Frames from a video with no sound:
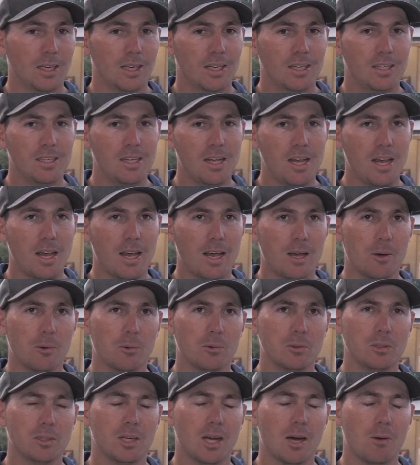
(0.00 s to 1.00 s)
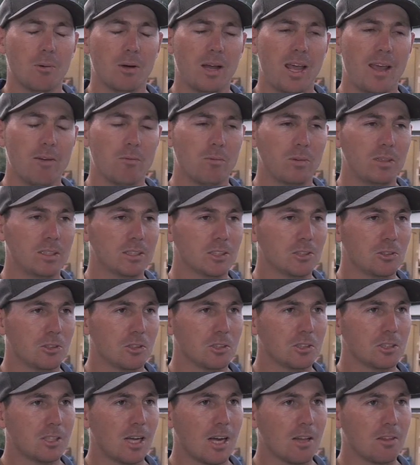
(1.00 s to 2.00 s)
Yeah, you know, even when you sort
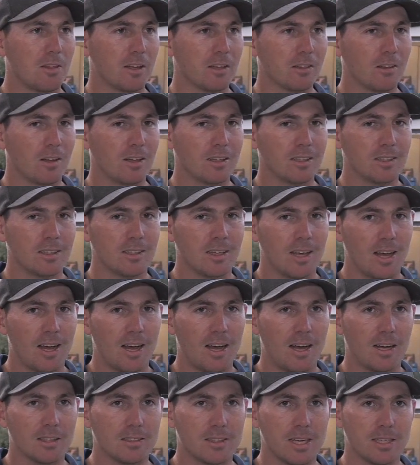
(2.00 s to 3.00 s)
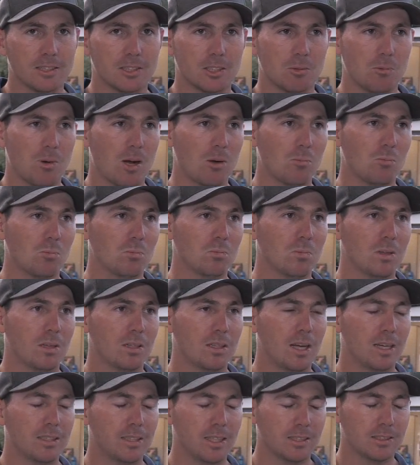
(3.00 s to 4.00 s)
of start thinking like uh, Dexter won,
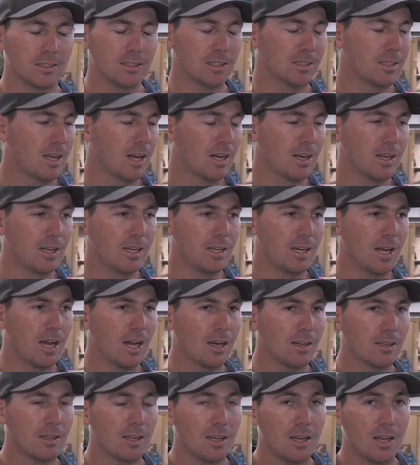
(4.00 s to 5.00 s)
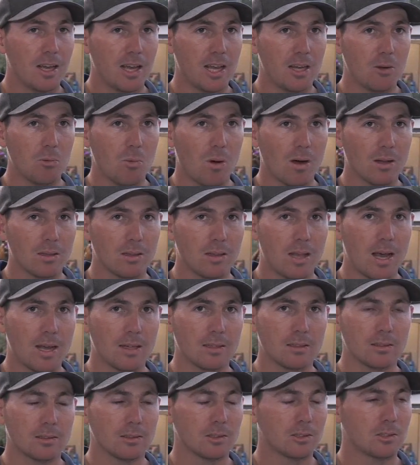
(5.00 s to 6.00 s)
uh, Dexter Dunn, he uh, he won
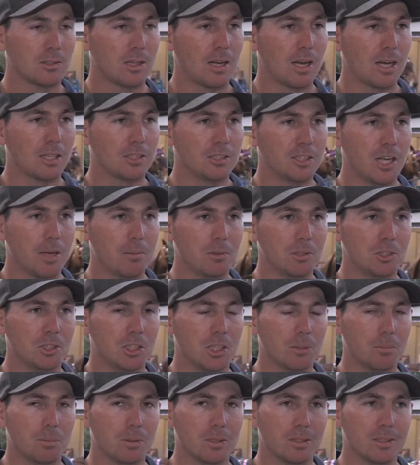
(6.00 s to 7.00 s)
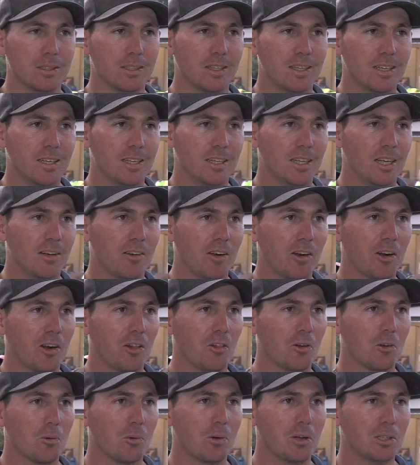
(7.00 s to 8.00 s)
that uh, championship, and you know,
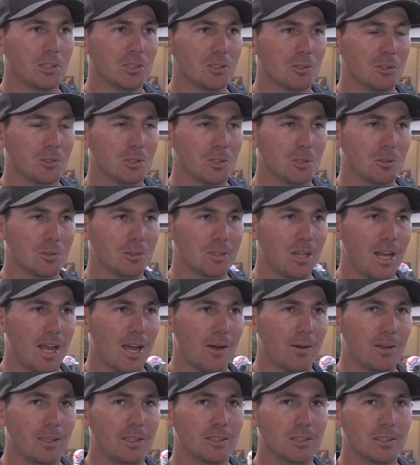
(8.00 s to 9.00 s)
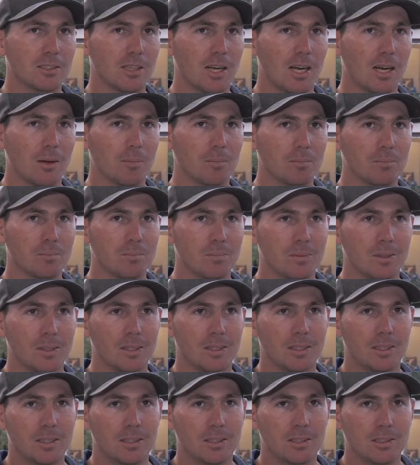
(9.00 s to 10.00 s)
look what he's sort of doing now. He's um,
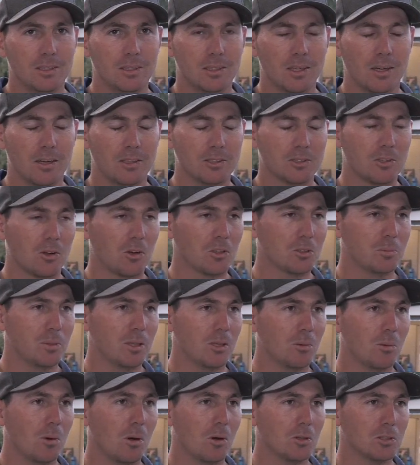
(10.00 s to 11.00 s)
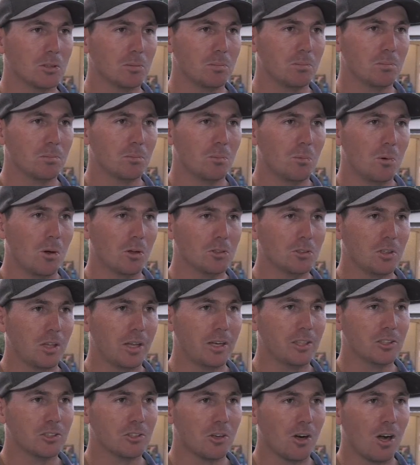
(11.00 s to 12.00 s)
you know, he's going to be the world's world's
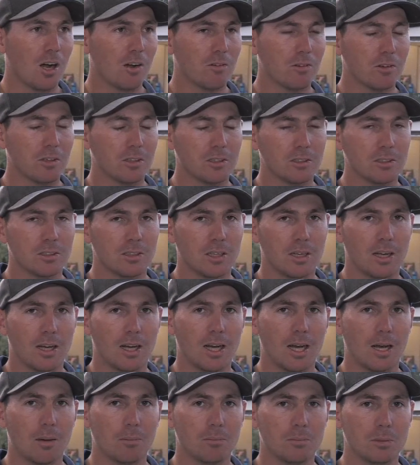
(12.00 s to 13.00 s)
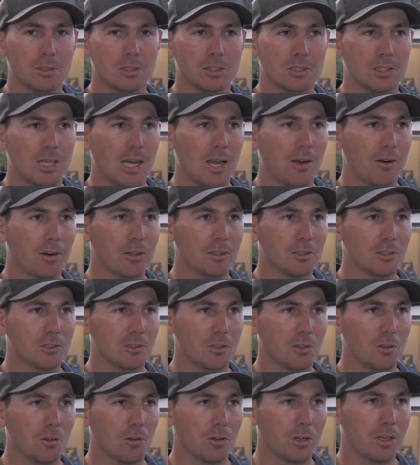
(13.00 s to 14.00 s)
leading driver, and um, it's scary to
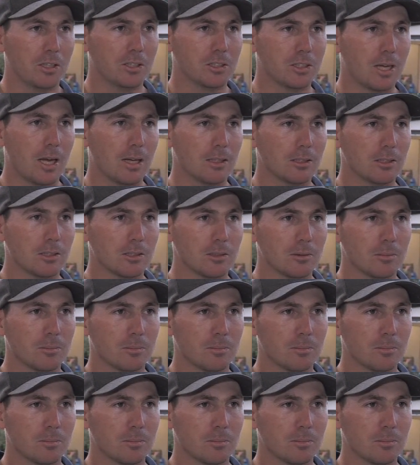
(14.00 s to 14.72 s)
sort of look at his stats.